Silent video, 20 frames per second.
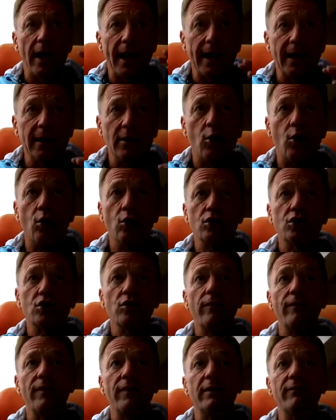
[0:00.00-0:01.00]
And
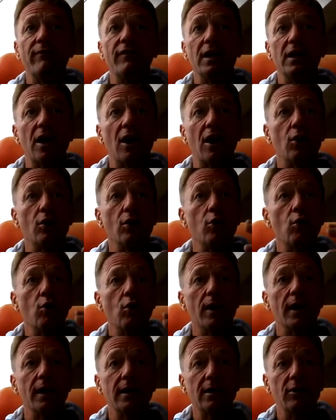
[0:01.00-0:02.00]
also when we now
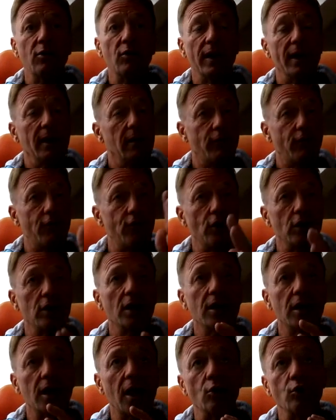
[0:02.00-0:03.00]
look at it
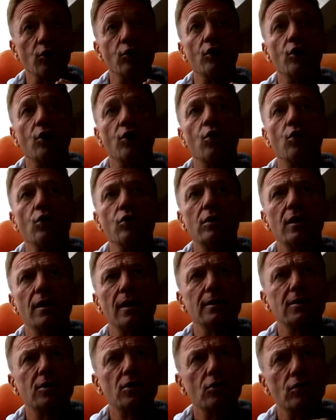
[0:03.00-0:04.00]
further down the road,
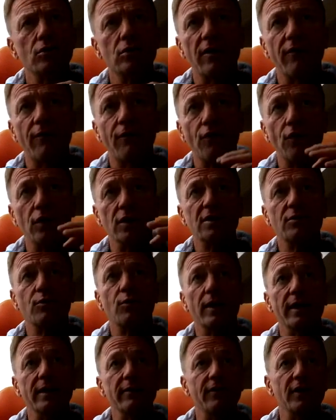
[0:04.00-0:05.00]
yeah, so the first
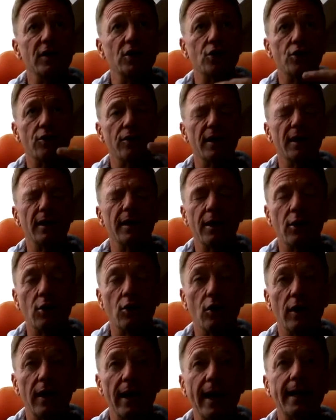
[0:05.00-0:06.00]
one which really
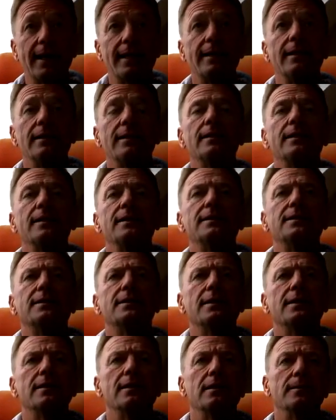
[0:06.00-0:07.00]
collected
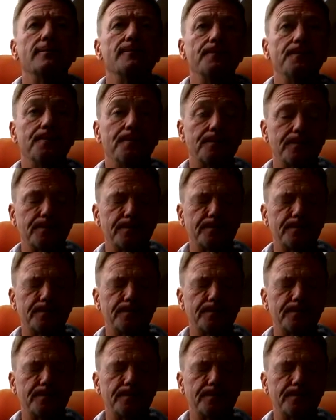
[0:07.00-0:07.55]
these um,